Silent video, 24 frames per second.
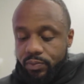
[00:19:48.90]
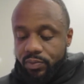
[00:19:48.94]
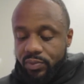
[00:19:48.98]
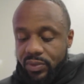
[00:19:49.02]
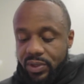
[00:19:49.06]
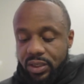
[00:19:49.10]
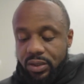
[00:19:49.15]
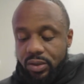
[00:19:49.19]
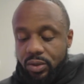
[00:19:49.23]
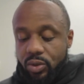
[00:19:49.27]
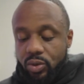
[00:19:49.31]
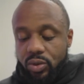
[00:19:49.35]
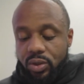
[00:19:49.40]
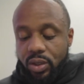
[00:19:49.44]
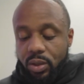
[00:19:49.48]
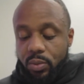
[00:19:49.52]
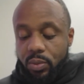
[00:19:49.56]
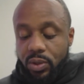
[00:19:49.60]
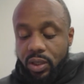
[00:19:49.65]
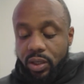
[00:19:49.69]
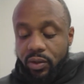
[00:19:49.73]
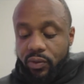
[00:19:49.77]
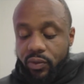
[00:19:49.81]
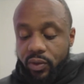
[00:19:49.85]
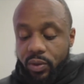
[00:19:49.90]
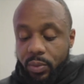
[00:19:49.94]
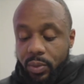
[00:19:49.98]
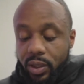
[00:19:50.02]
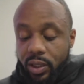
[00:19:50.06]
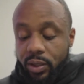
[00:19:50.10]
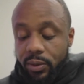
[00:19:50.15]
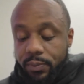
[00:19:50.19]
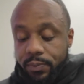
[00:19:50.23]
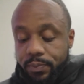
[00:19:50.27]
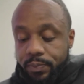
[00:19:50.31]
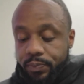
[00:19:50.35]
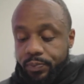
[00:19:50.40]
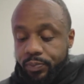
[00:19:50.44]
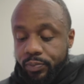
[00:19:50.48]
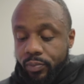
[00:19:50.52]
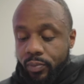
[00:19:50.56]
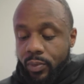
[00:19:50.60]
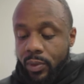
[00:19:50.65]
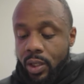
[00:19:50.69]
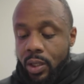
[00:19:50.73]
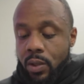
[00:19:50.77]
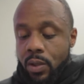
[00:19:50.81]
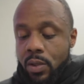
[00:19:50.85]
let's do something different, man.
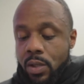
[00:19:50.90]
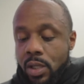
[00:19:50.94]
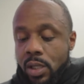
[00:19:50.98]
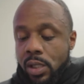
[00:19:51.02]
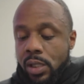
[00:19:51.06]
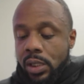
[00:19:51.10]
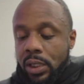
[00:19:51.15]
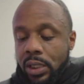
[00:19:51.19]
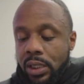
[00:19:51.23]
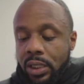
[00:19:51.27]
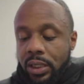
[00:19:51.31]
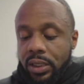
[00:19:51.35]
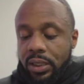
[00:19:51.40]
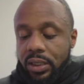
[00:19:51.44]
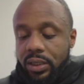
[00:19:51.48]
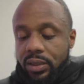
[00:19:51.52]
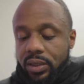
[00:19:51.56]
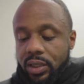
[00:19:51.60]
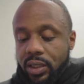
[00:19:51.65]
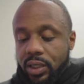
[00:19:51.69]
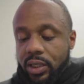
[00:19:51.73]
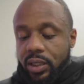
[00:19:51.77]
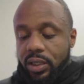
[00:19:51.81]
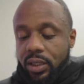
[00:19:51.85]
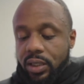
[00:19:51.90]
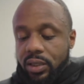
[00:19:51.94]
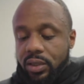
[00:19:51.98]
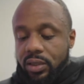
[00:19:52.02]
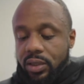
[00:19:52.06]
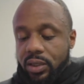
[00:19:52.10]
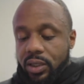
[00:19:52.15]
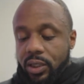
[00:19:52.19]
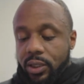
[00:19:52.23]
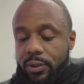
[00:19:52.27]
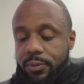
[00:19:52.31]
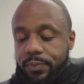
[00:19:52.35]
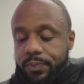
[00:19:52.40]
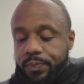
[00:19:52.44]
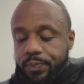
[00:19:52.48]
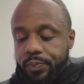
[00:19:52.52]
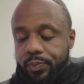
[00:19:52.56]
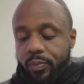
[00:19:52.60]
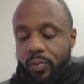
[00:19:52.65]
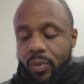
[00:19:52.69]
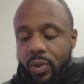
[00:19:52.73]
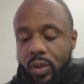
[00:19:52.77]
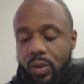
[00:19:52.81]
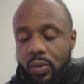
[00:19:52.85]
Let's see.
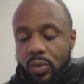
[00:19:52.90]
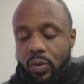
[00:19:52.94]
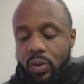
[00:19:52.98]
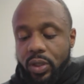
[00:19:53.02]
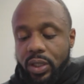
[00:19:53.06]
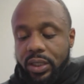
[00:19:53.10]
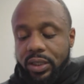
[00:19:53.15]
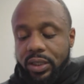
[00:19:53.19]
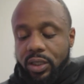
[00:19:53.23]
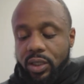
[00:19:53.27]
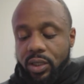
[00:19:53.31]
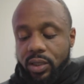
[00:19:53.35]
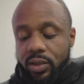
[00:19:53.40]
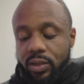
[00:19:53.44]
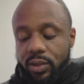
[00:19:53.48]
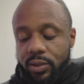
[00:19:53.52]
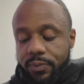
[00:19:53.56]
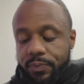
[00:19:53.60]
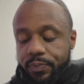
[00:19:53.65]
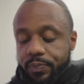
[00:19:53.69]
We'll hit this